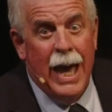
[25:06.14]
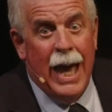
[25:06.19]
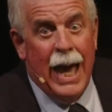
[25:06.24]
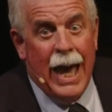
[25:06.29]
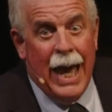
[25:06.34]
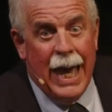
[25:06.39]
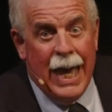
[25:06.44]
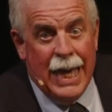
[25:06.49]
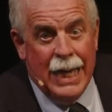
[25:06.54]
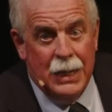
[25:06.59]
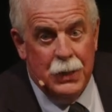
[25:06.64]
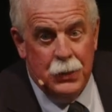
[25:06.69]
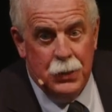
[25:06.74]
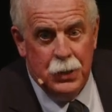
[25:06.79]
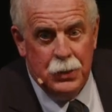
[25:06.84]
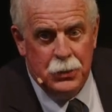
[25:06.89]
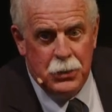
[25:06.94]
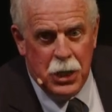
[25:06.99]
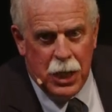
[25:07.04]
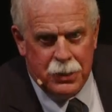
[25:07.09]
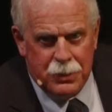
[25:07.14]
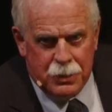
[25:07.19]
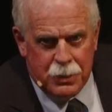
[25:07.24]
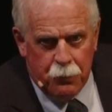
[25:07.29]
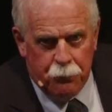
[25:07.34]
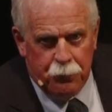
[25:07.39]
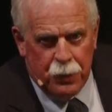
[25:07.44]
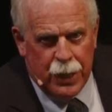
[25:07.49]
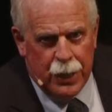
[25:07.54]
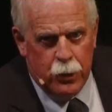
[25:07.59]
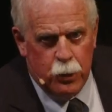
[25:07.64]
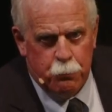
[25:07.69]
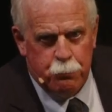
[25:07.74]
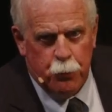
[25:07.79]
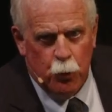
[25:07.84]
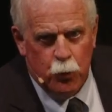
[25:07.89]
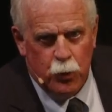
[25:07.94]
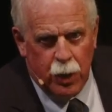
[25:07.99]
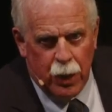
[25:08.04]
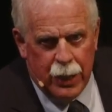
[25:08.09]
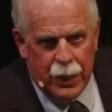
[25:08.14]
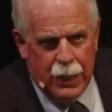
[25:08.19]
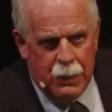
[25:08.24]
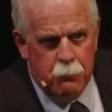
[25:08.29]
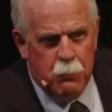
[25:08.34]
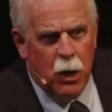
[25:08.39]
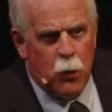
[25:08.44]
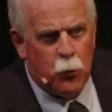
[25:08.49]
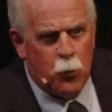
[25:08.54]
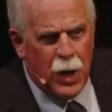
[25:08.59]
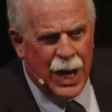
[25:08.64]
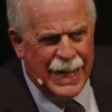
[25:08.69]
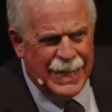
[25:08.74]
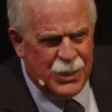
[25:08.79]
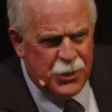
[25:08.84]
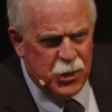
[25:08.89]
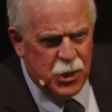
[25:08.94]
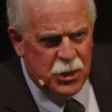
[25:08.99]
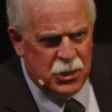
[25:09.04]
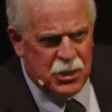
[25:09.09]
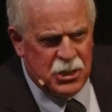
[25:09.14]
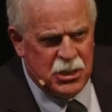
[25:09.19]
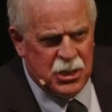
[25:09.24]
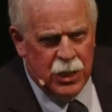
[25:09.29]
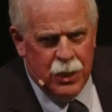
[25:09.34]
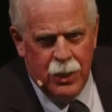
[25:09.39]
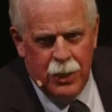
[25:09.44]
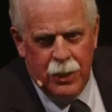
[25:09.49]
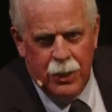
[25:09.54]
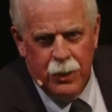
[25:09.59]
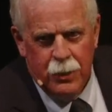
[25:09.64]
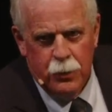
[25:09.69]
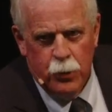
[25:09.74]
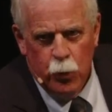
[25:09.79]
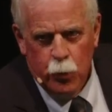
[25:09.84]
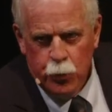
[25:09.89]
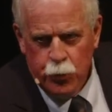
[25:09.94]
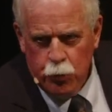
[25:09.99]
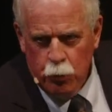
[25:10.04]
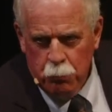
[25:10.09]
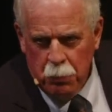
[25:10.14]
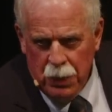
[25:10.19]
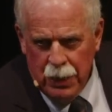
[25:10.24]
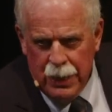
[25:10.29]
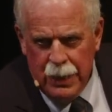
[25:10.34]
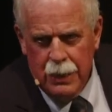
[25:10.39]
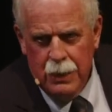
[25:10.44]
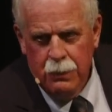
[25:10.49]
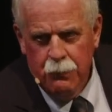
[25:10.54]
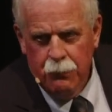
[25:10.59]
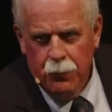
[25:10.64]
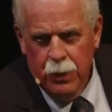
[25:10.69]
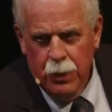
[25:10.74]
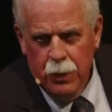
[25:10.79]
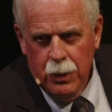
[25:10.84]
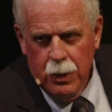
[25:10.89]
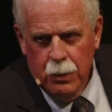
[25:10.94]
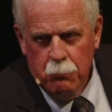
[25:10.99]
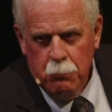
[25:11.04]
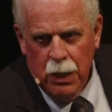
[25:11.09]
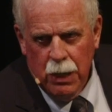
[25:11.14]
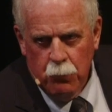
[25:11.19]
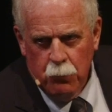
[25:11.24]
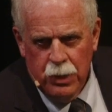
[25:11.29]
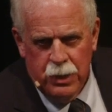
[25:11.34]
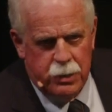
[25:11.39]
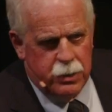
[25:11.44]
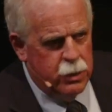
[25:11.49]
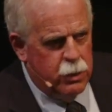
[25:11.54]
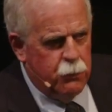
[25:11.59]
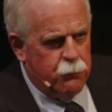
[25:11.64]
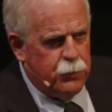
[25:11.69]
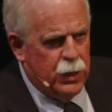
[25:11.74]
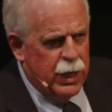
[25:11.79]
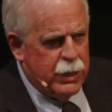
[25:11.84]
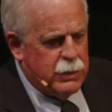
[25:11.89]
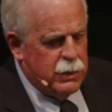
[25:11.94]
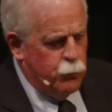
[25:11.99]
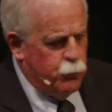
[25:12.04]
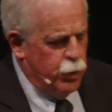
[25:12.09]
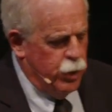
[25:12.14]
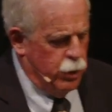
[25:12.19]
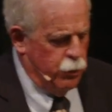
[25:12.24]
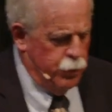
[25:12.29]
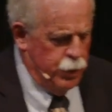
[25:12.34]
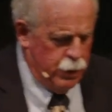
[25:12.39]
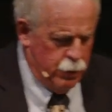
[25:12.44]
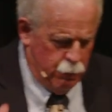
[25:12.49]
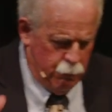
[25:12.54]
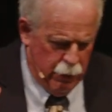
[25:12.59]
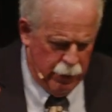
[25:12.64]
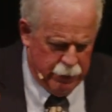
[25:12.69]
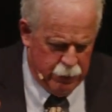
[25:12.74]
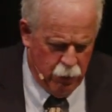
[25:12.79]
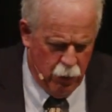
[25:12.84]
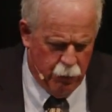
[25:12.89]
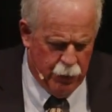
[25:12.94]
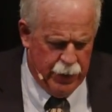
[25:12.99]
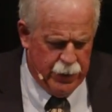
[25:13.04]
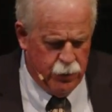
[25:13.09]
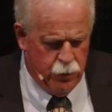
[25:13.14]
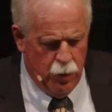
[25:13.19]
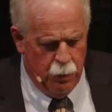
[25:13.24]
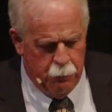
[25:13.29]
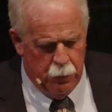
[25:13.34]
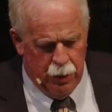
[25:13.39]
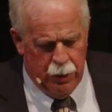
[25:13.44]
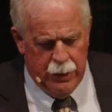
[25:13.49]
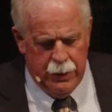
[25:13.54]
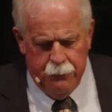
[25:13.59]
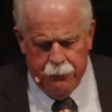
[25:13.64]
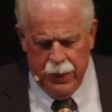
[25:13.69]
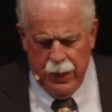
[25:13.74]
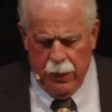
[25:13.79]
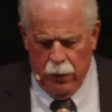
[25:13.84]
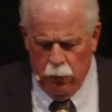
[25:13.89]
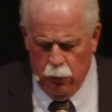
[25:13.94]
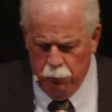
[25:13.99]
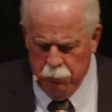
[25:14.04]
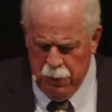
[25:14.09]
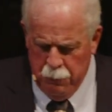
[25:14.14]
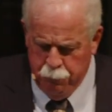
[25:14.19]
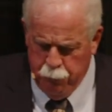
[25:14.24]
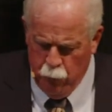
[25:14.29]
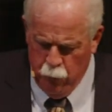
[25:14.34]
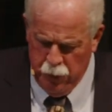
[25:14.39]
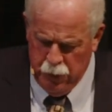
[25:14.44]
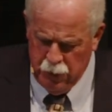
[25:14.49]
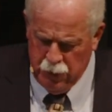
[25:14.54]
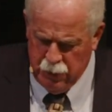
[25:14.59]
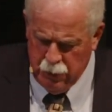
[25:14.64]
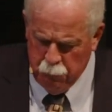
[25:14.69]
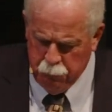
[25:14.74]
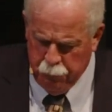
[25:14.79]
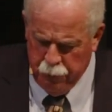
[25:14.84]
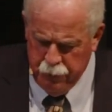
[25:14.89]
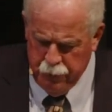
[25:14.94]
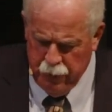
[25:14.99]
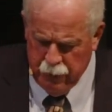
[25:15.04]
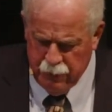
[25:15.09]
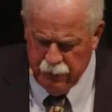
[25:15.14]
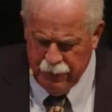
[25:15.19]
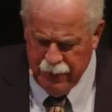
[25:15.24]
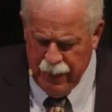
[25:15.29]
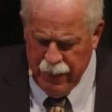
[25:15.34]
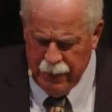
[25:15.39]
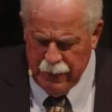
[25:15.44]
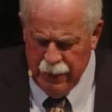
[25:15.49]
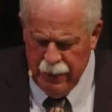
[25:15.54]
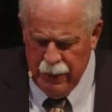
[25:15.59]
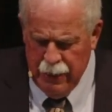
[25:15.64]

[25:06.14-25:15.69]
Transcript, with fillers: and the justifier proclaim righteous those who believe by reason of the fact that we are in Christ. All right, so I'm going to leave that alone. My point is simply this that